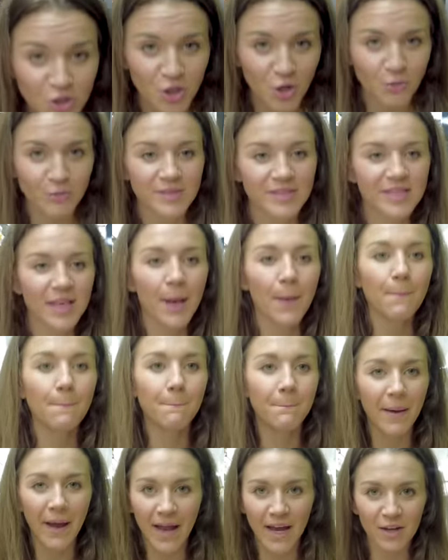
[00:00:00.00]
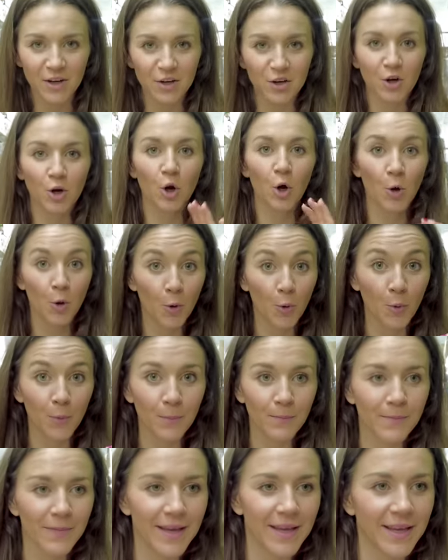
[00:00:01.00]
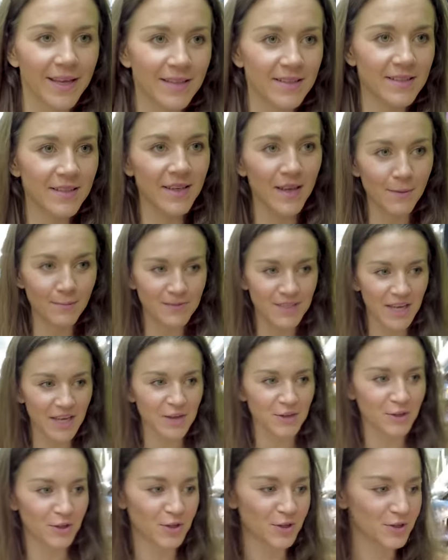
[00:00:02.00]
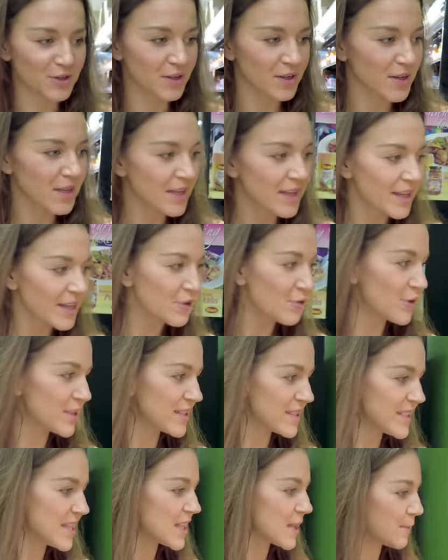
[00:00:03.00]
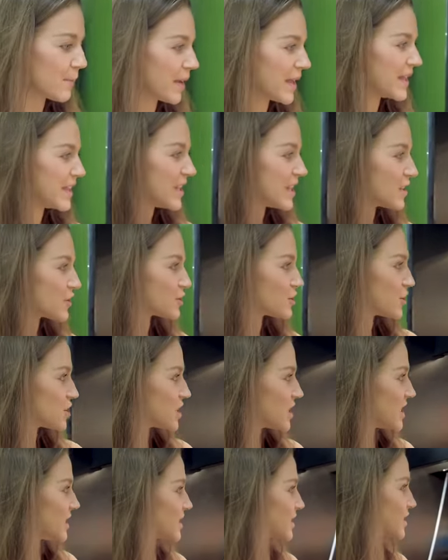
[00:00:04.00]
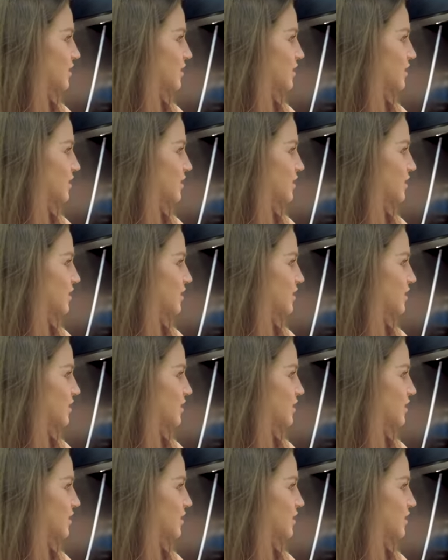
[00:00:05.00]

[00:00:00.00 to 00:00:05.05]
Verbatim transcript: dosa batter homemade. Come take a look. You can see the paneer cheese